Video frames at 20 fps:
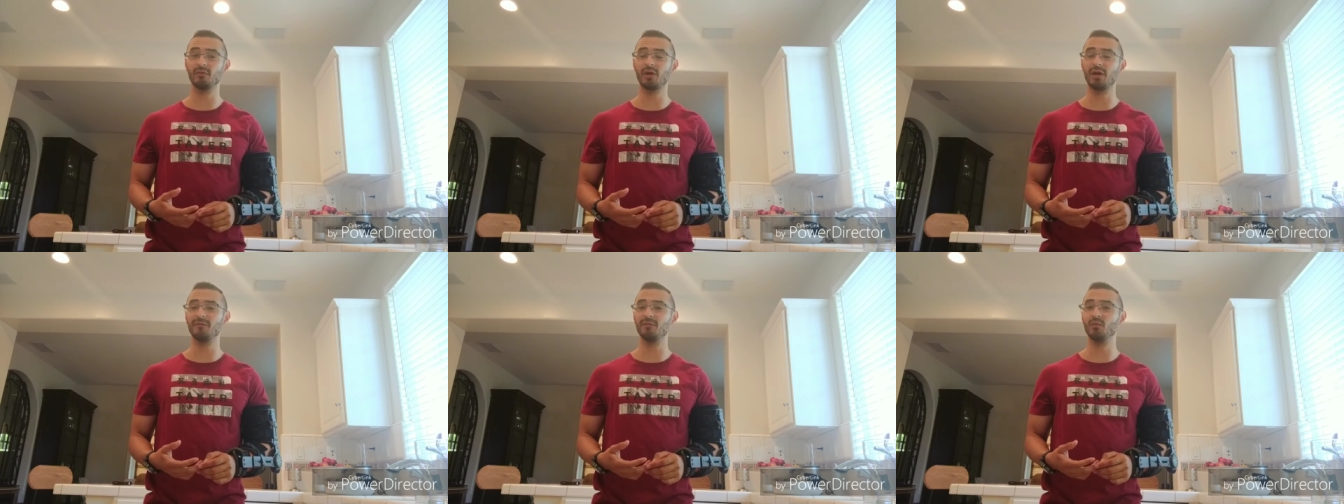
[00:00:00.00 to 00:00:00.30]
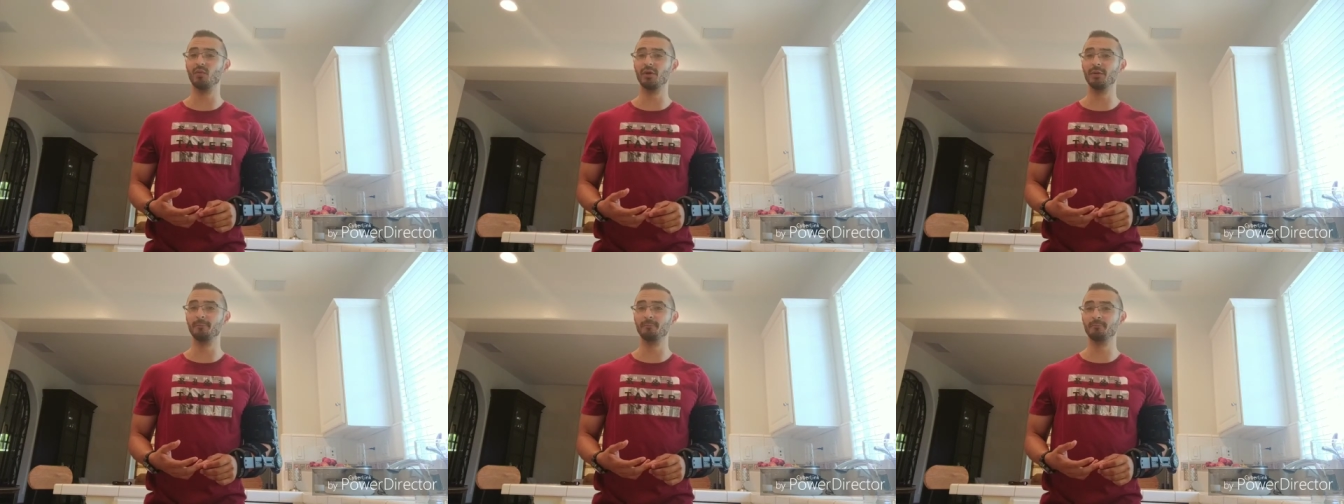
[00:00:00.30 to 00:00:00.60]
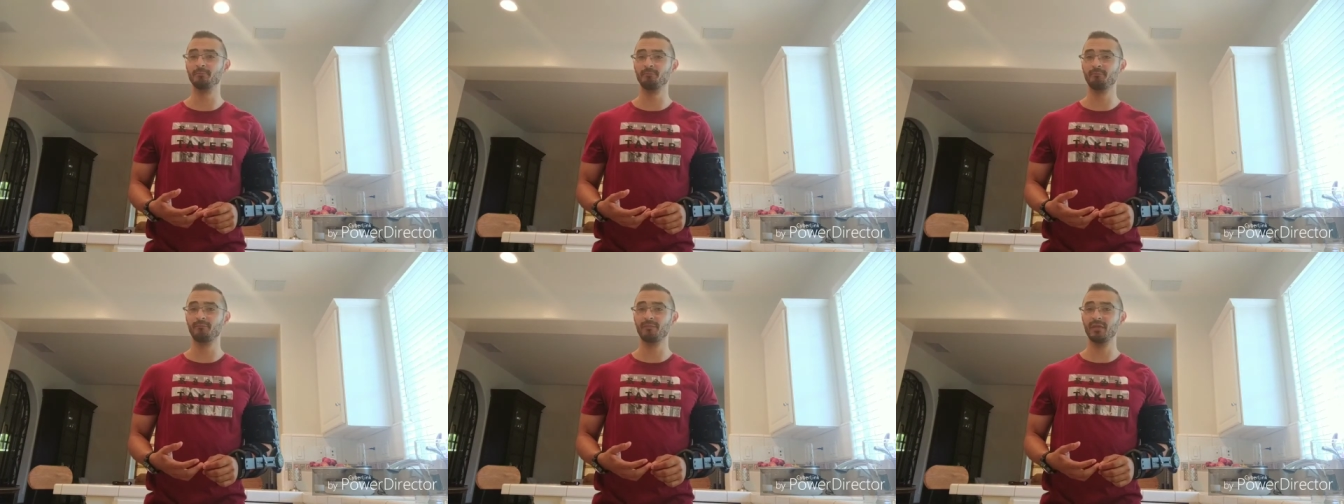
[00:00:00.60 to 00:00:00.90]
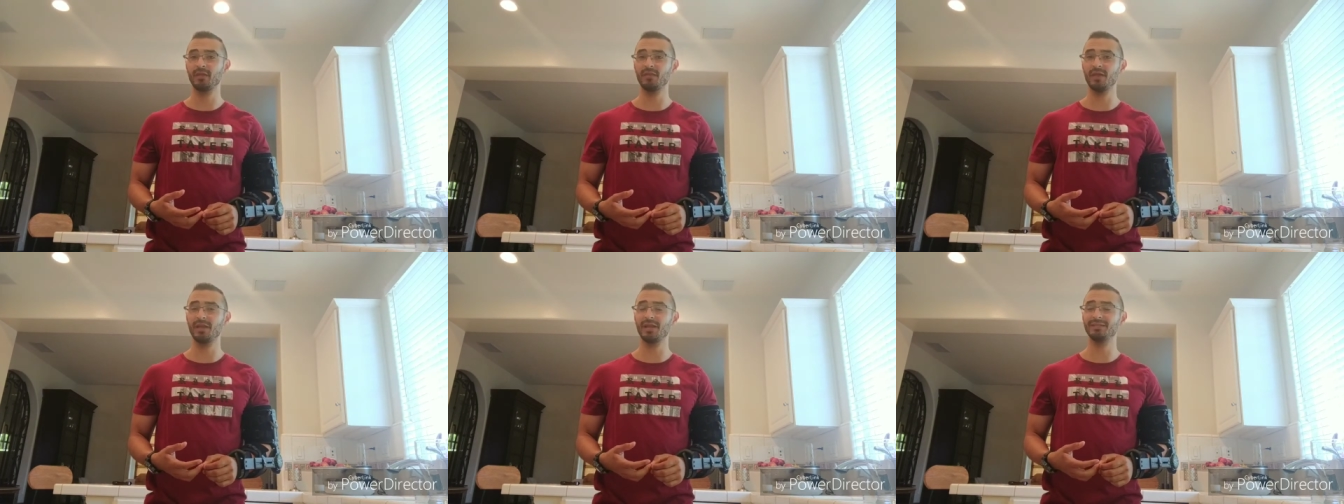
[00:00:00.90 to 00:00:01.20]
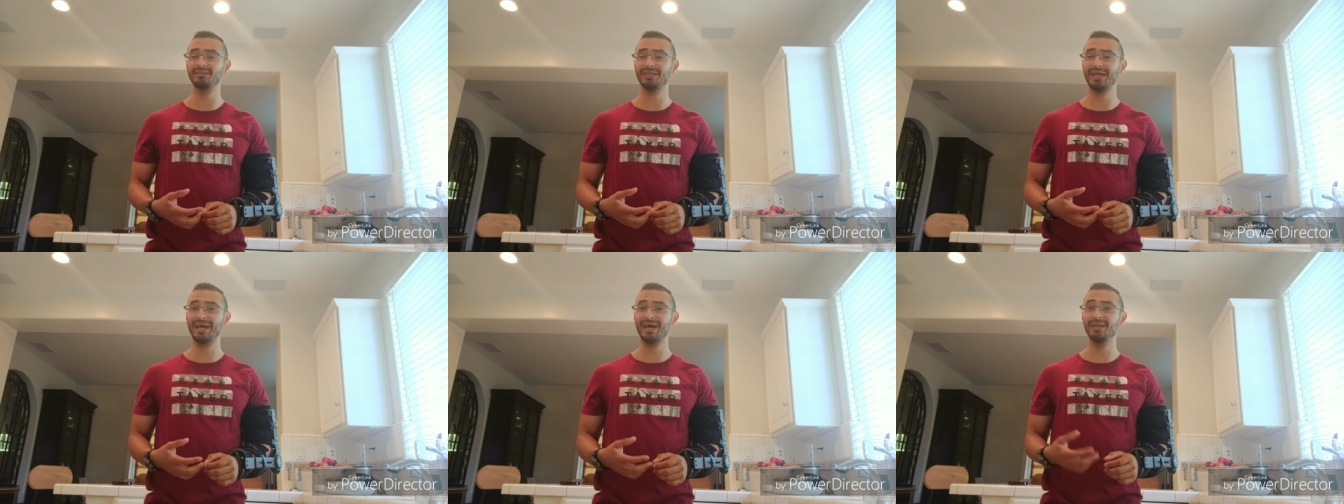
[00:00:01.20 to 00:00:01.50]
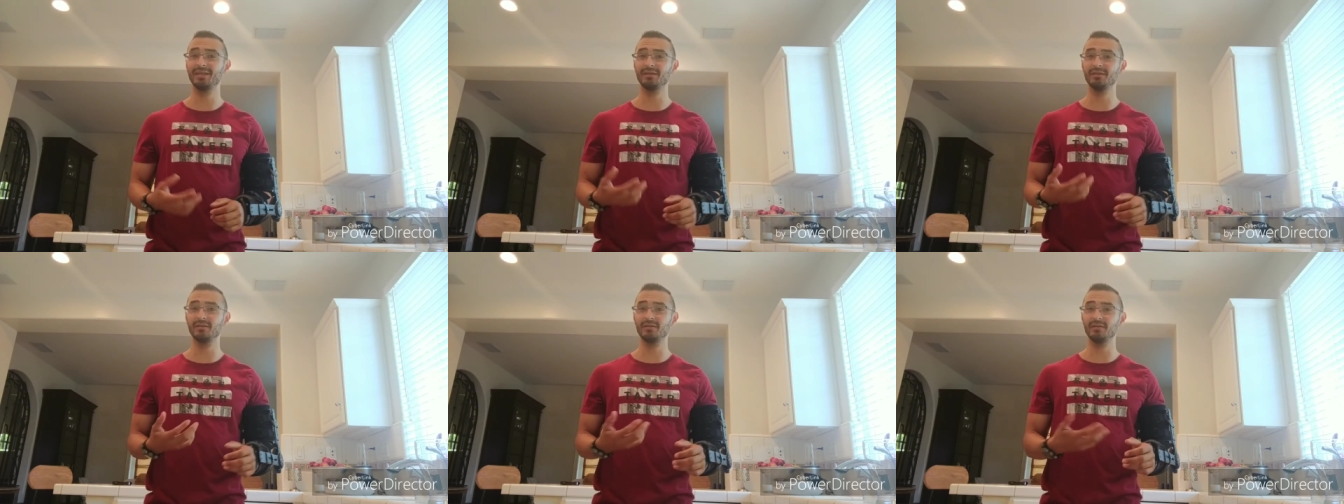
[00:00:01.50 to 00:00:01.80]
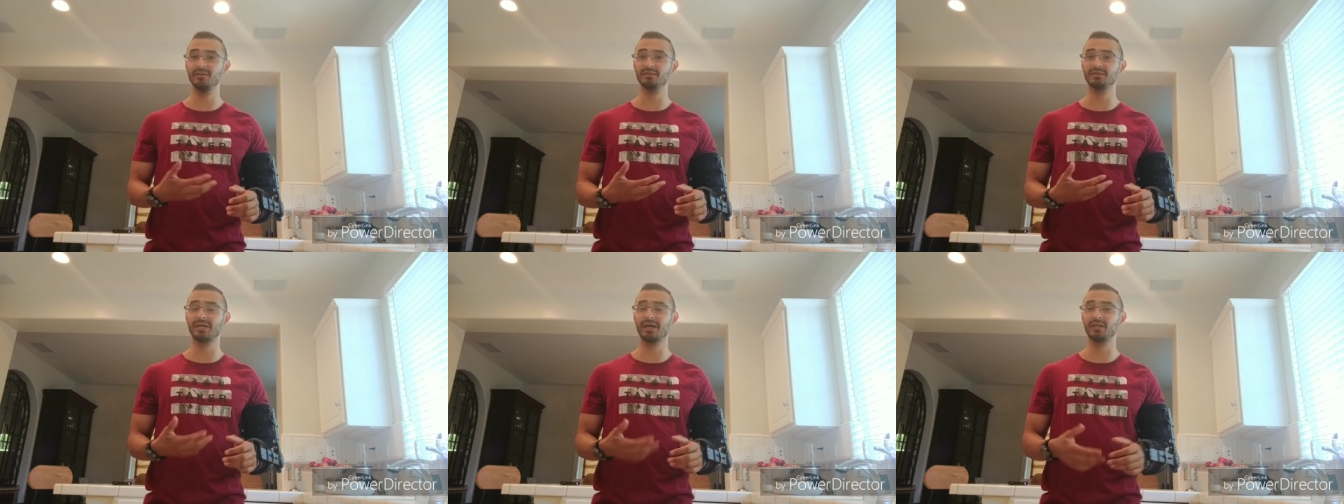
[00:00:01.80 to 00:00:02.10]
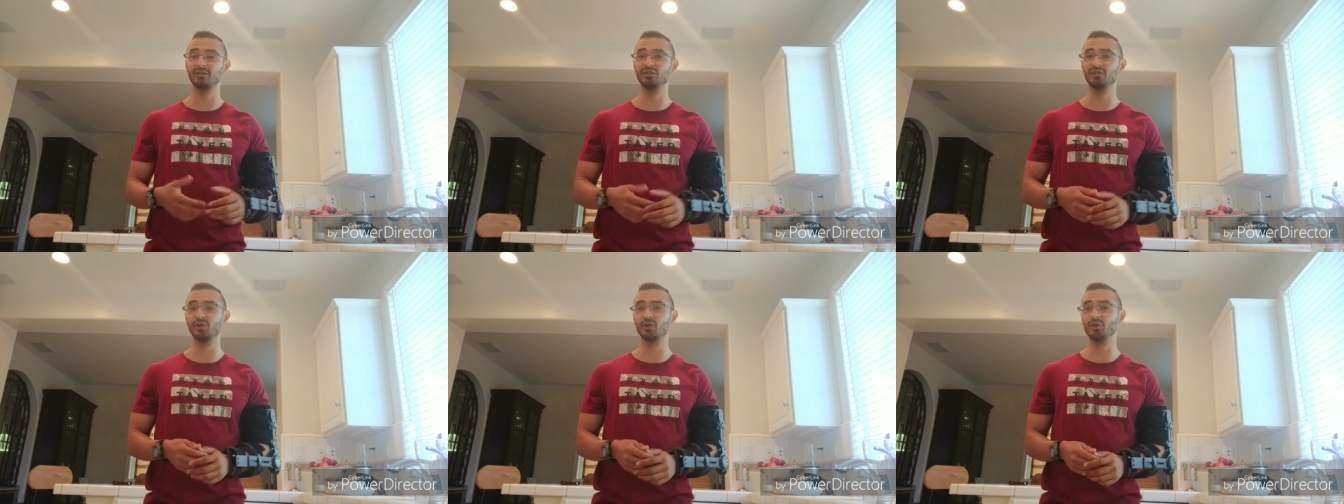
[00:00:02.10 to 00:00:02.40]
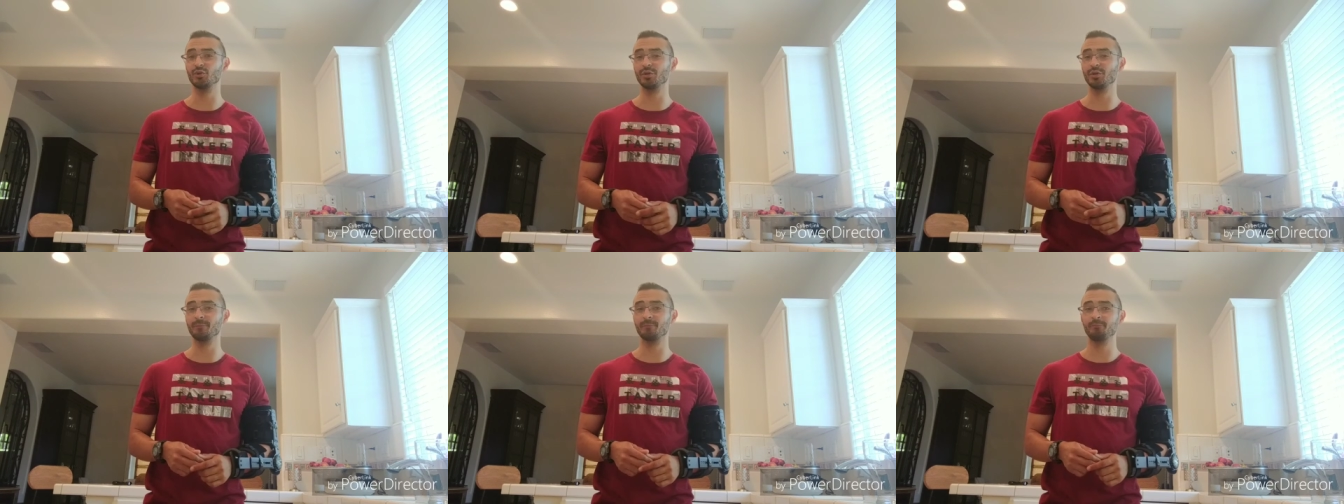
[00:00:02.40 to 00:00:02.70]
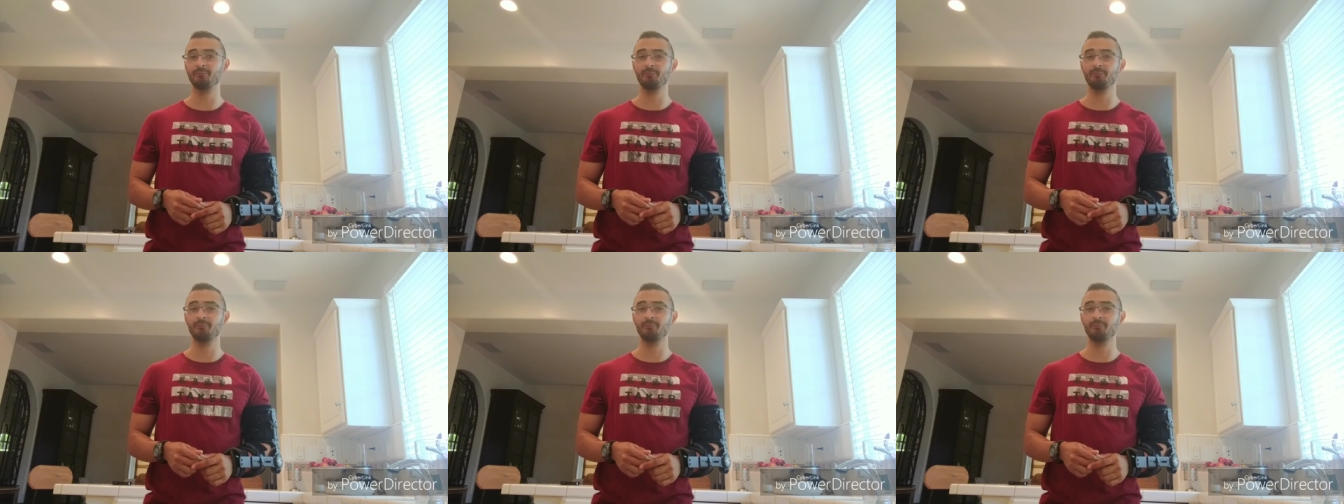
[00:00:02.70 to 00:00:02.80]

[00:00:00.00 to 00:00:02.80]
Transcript: everyone that has had this kind of surgery.